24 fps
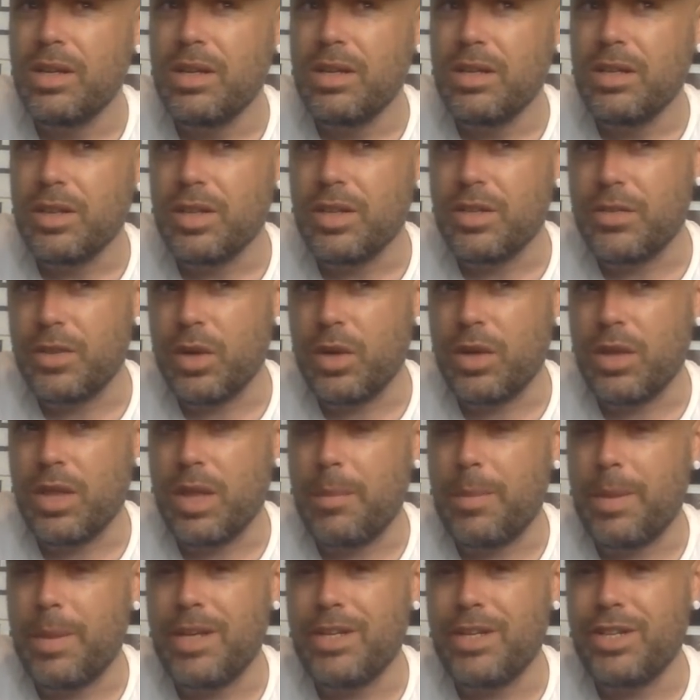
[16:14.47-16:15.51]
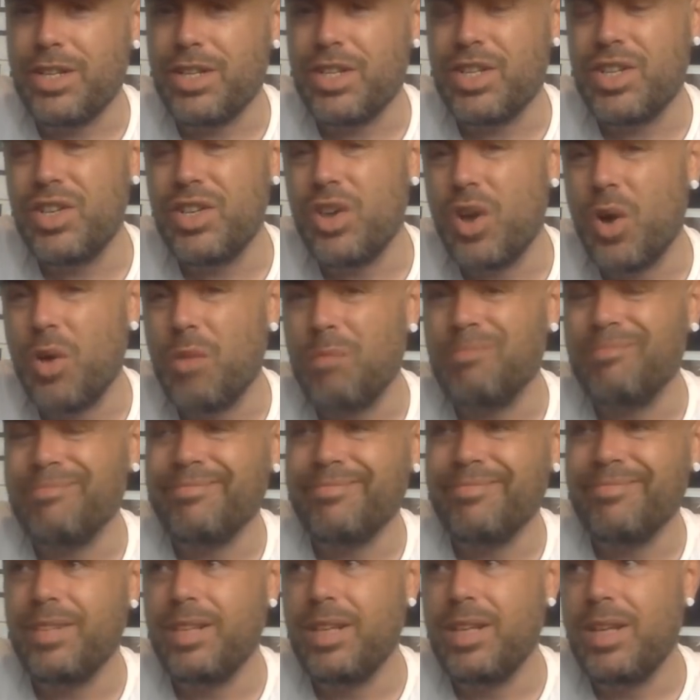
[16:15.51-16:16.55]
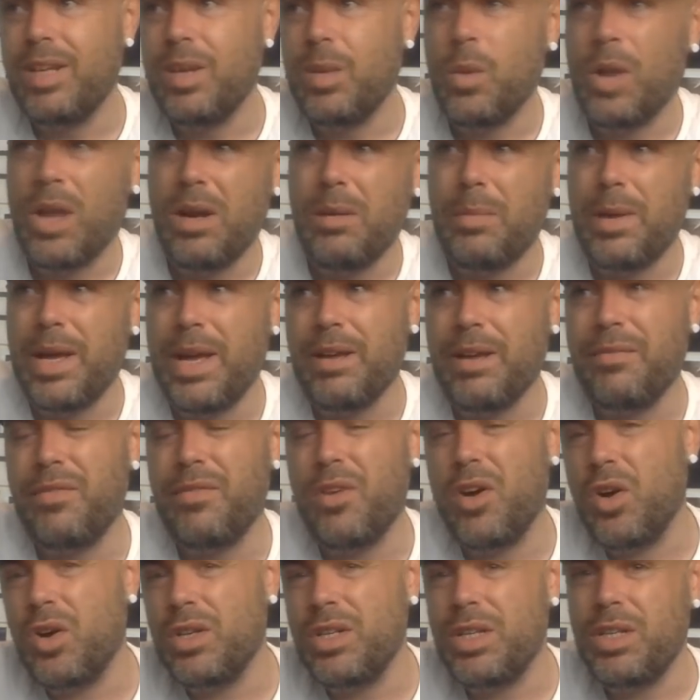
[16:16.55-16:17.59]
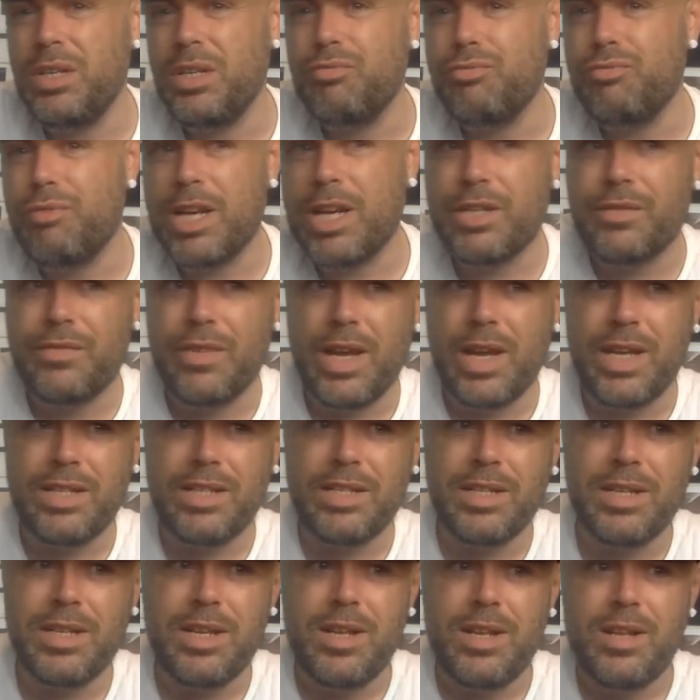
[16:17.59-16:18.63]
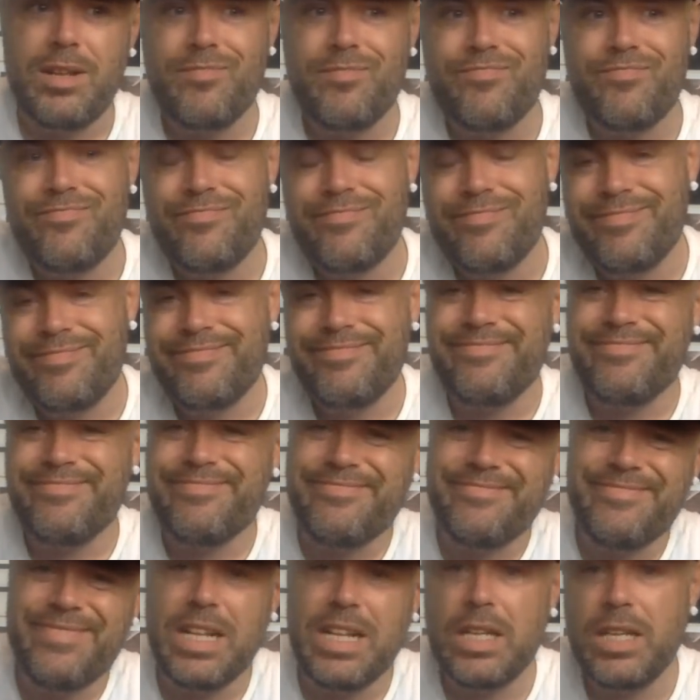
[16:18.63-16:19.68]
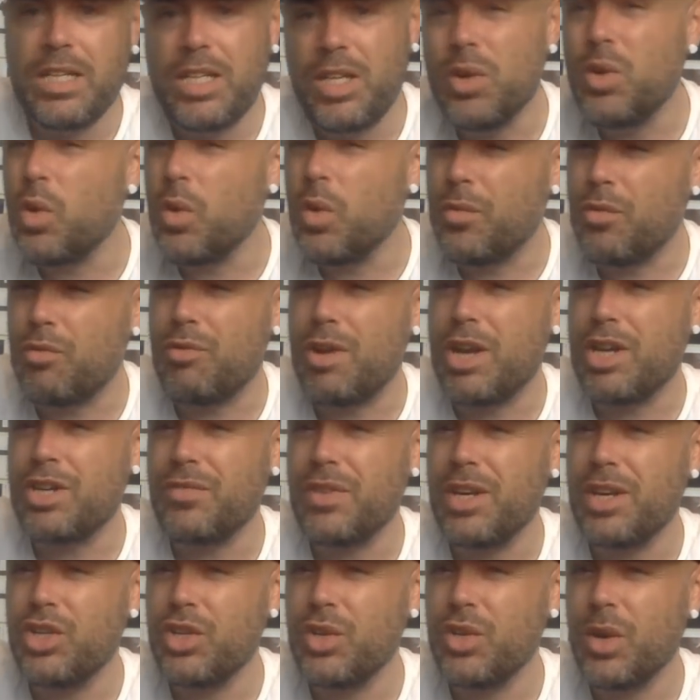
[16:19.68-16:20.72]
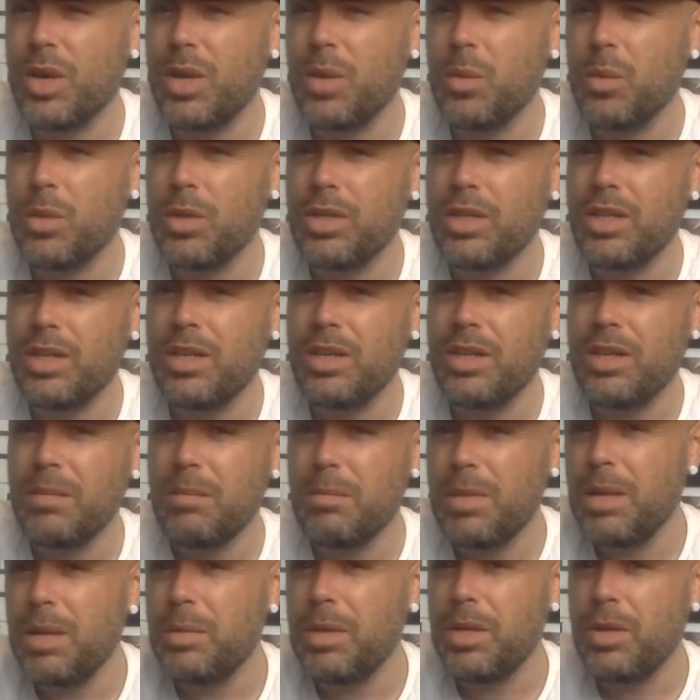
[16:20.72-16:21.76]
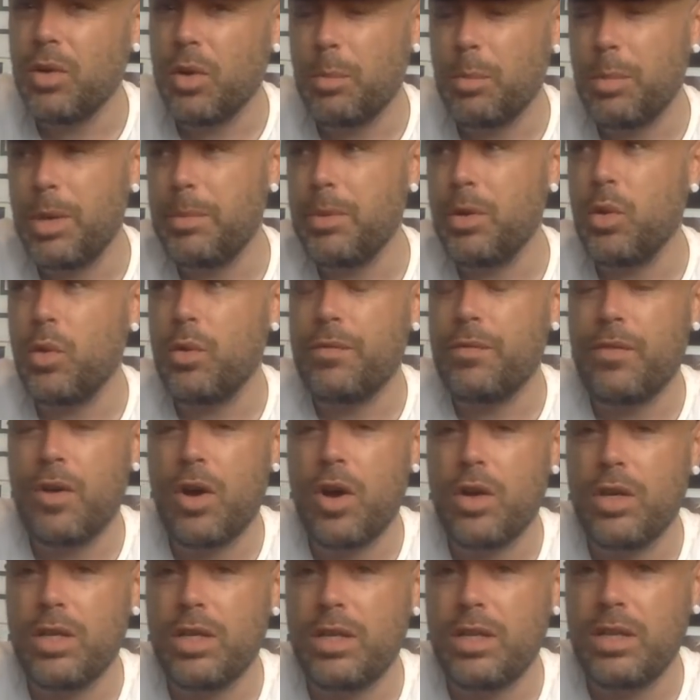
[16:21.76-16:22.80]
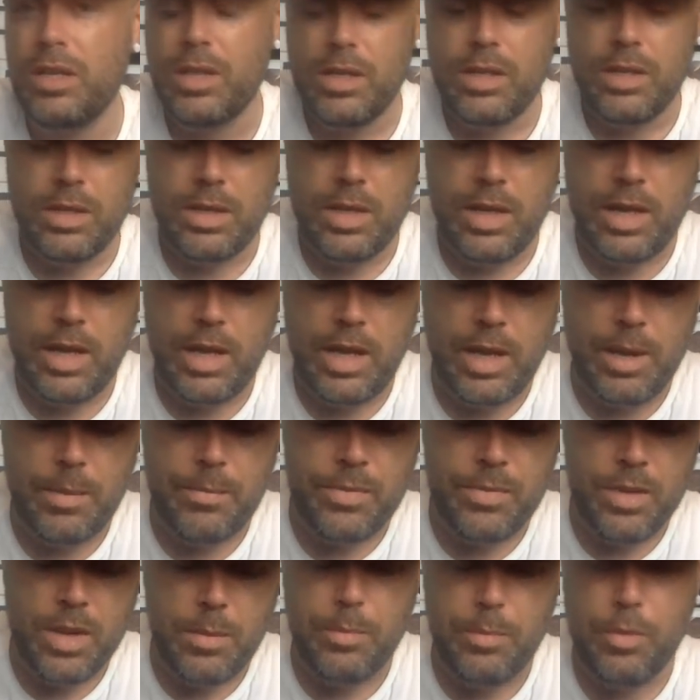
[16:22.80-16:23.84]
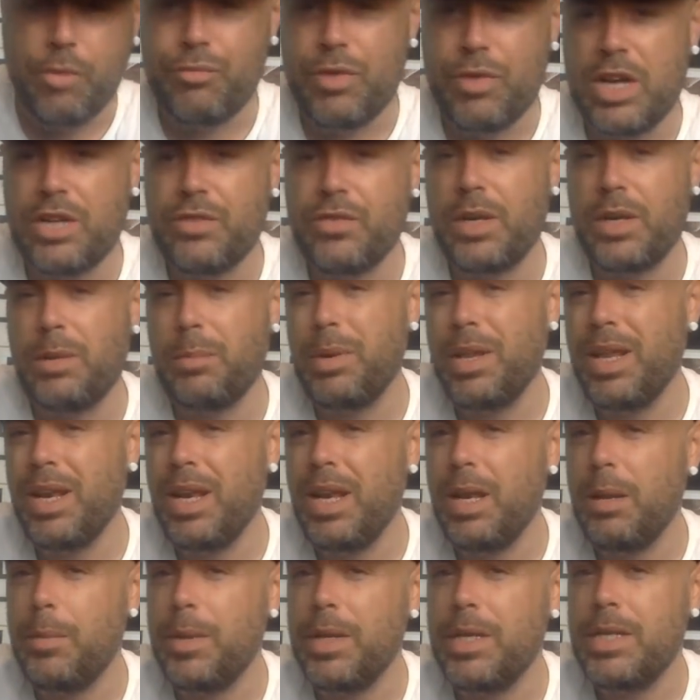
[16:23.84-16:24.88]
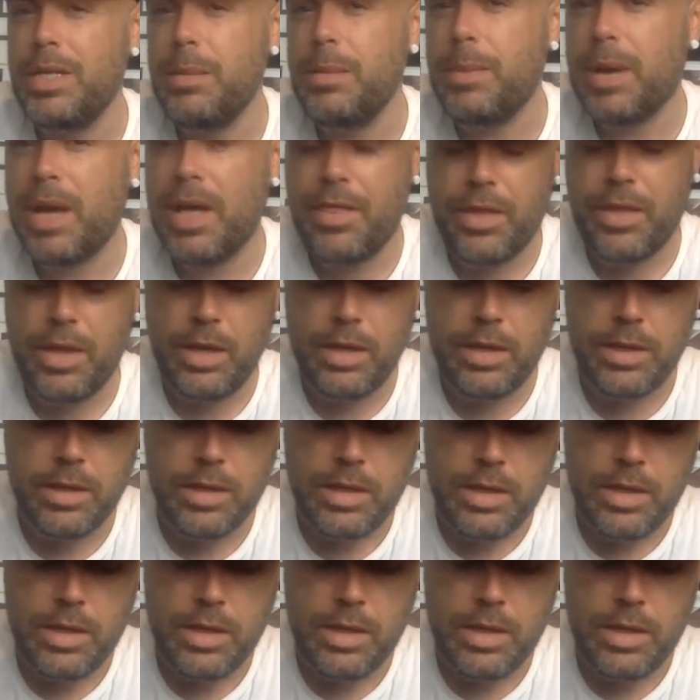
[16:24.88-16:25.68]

Because if you look at that bench, it's not Welbeck, Vardy, Rashford. You'd go for Rashford, surely, wouldn't you? Maybe, or maybe go Vardy. But Rashford will play a little bit deeper, I think.